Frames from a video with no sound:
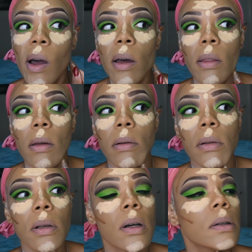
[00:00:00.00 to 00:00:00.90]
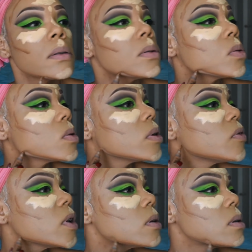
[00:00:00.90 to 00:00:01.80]
others contour
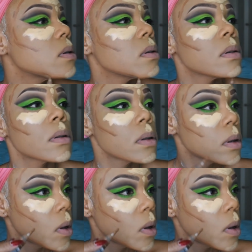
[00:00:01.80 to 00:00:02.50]
versus